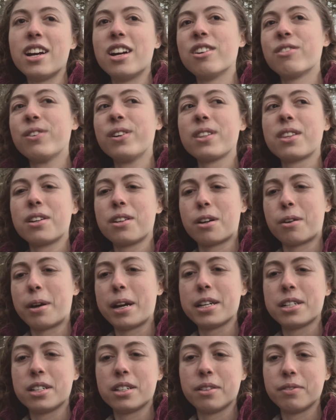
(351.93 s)
for the
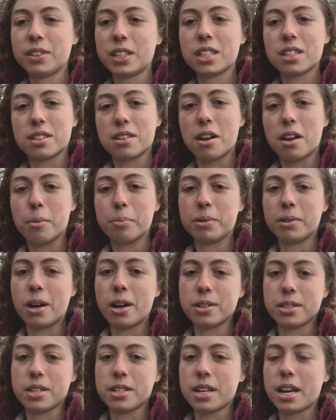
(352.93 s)
duration of the install
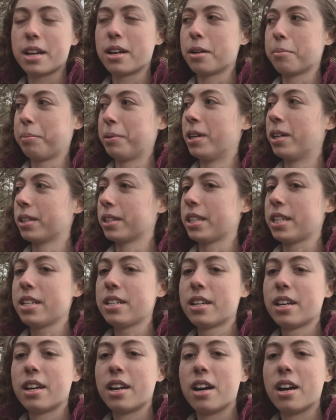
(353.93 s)
process, I'd unplugged it.